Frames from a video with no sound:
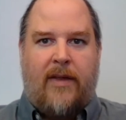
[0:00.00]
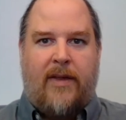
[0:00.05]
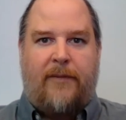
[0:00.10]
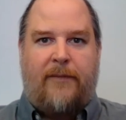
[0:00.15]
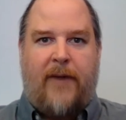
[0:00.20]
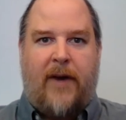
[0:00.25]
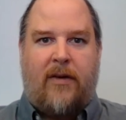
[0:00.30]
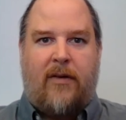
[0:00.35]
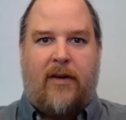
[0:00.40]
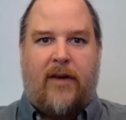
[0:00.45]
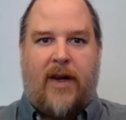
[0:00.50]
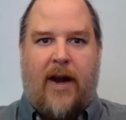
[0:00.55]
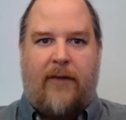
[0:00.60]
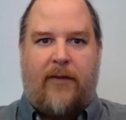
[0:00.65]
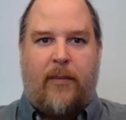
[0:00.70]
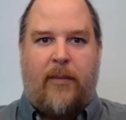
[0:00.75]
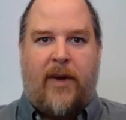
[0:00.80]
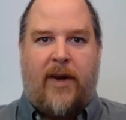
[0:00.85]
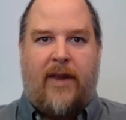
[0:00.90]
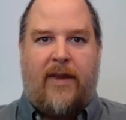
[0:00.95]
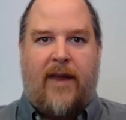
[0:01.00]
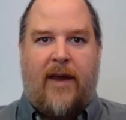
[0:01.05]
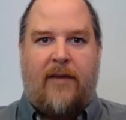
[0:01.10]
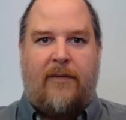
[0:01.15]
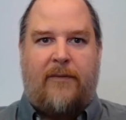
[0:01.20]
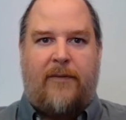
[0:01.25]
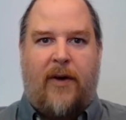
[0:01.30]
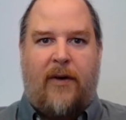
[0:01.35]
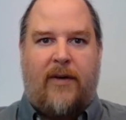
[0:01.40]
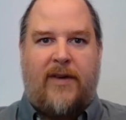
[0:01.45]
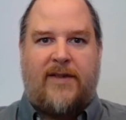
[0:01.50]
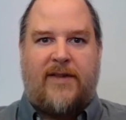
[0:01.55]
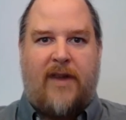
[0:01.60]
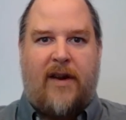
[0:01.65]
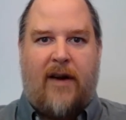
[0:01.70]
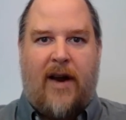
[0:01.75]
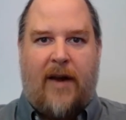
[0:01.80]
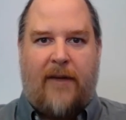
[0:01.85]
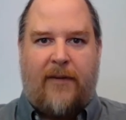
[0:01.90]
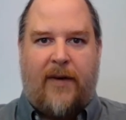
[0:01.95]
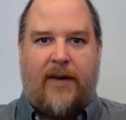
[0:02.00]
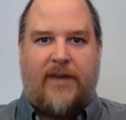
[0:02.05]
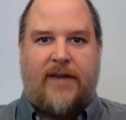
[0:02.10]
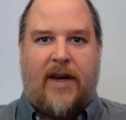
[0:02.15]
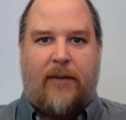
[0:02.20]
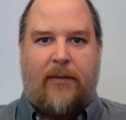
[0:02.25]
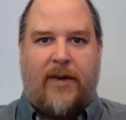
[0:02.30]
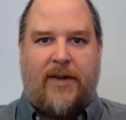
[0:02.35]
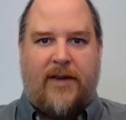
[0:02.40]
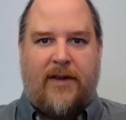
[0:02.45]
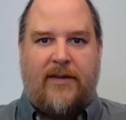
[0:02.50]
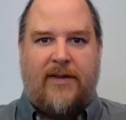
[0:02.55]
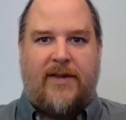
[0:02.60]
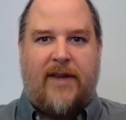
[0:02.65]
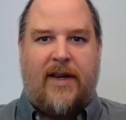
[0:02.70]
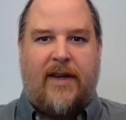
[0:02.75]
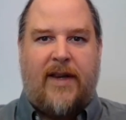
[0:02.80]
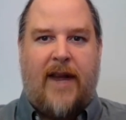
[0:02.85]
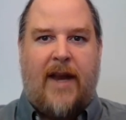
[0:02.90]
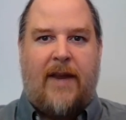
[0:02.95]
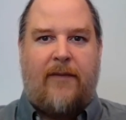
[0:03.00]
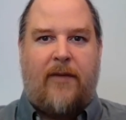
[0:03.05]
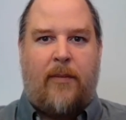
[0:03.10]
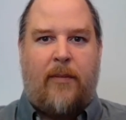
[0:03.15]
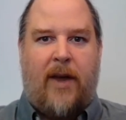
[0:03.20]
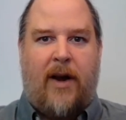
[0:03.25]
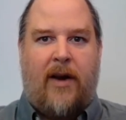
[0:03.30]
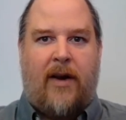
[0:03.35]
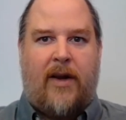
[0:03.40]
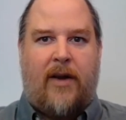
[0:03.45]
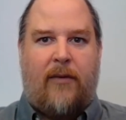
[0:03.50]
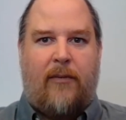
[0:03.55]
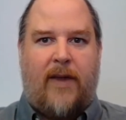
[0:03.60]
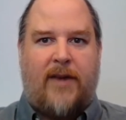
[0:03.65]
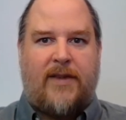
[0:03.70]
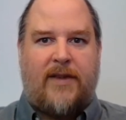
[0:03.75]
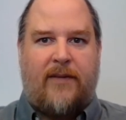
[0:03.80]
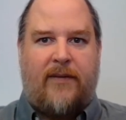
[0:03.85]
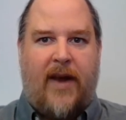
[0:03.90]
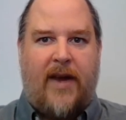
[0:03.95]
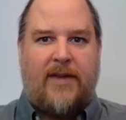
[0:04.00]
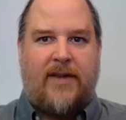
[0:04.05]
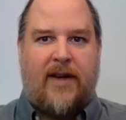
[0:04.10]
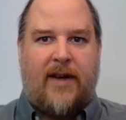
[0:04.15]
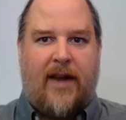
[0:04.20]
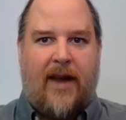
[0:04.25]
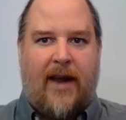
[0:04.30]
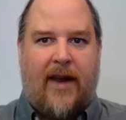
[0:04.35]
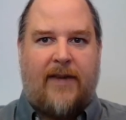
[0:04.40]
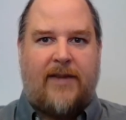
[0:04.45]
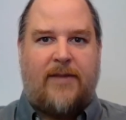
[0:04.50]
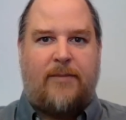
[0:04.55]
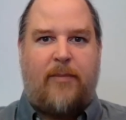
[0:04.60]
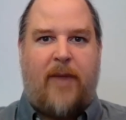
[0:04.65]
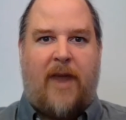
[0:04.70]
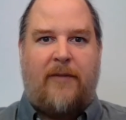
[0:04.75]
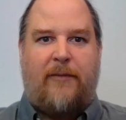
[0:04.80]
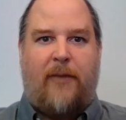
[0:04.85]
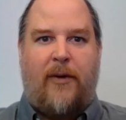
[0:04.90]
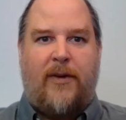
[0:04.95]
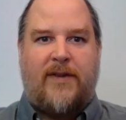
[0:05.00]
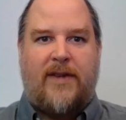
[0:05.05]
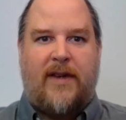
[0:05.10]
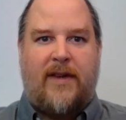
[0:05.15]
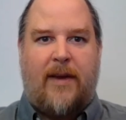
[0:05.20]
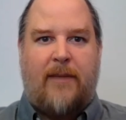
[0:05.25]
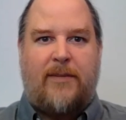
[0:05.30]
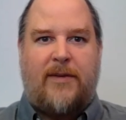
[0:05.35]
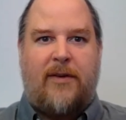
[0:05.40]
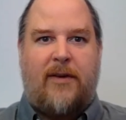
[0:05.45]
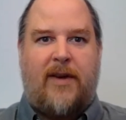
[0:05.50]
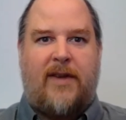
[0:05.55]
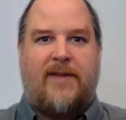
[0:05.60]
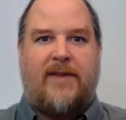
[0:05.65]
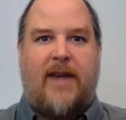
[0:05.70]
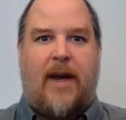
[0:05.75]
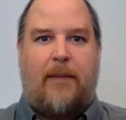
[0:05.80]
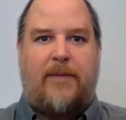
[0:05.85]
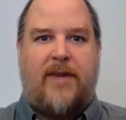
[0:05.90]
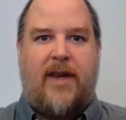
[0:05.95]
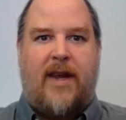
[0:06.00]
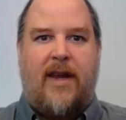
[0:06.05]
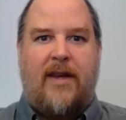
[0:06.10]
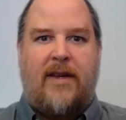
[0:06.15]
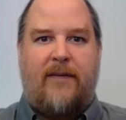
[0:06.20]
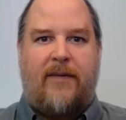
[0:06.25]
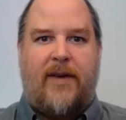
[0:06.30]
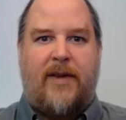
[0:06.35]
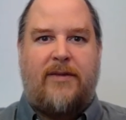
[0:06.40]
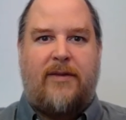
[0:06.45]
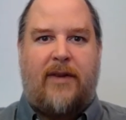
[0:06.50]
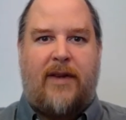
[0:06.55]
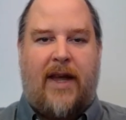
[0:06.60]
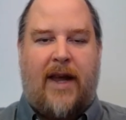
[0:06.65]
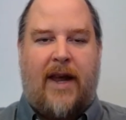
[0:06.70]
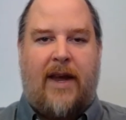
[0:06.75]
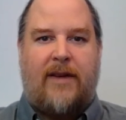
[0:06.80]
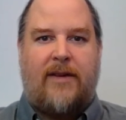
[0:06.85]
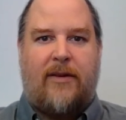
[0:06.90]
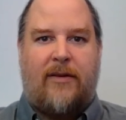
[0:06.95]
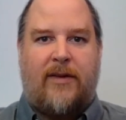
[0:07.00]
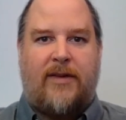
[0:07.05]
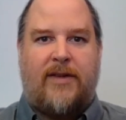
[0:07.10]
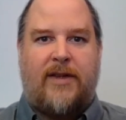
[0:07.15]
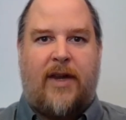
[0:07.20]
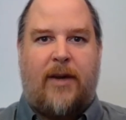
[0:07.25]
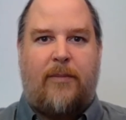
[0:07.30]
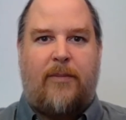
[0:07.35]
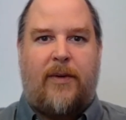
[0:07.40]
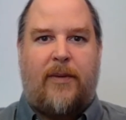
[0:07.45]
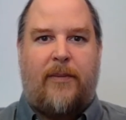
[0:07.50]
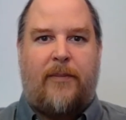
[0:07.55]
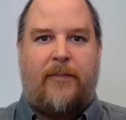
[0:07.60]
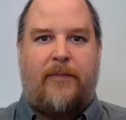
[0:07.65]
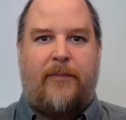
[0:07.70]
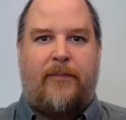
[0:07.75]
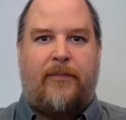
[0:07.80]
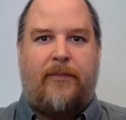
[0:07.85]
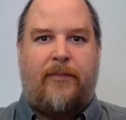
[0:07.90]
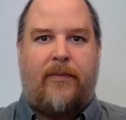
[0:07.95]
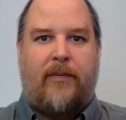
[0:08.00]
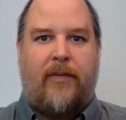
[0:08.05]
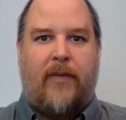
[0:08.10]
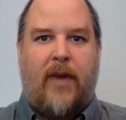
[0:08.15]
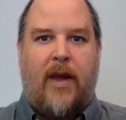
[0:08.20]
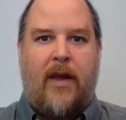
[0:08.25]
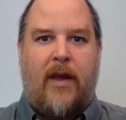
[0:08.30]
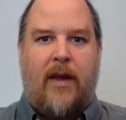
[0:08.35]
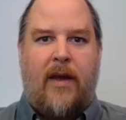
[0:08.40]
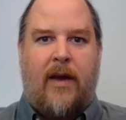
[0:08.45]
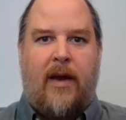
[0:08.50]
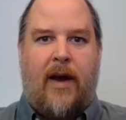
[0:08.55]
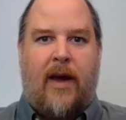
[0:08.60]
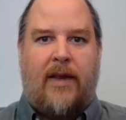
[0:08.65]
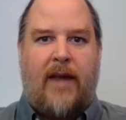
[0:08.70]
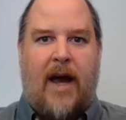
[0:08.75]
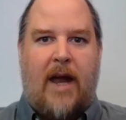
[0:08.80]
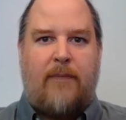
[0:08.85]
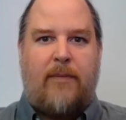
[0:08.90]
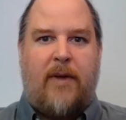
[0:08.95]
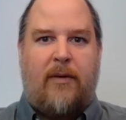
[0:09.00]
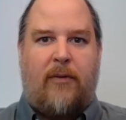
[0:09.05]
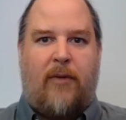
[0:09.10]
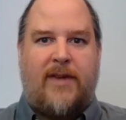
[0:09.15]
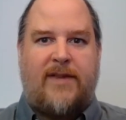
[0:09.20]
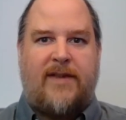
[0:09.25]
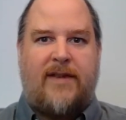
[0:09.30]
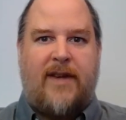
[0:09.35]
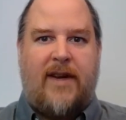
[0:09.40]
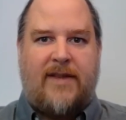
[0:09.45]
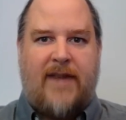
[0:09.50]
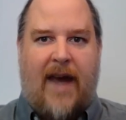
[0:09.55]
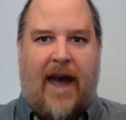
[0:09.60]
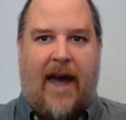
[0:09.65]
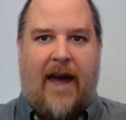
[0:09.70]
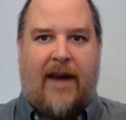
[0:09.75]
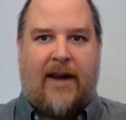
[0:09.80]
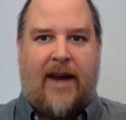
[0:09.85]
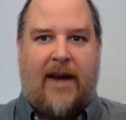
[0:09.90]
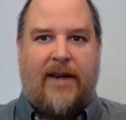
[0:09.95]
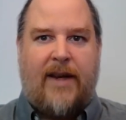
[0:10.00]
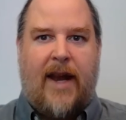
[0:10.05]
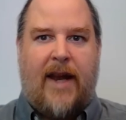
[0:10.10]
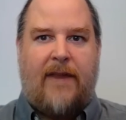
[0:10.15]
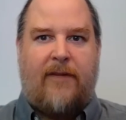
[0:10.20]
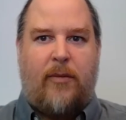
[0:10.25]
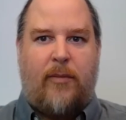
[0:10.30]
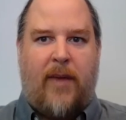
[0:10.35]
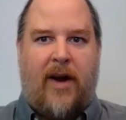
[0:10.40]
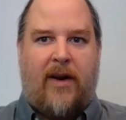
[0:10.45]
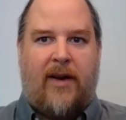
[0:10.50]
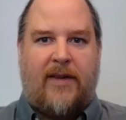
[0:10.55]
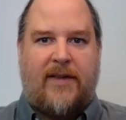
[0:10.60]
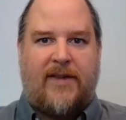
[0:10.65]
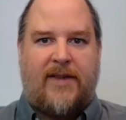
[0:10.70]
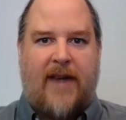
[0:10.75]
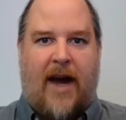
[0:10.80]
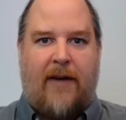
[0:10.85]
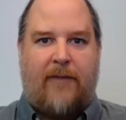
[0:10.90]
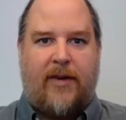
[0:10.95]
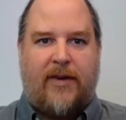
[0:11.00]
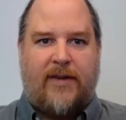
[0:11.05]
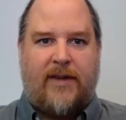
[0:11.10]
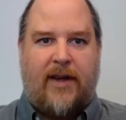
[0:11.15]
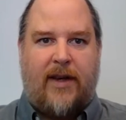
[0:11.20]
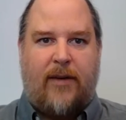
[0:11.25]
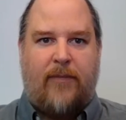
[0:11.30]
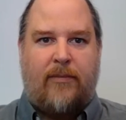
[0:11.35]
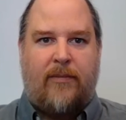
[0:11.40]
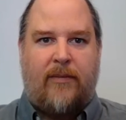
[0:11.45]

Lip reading: The federal government then focused their efforts on reducing Native American reservation lands by forcing them to accept individual land ownership. Allotment was an attack on Native American sovereignty.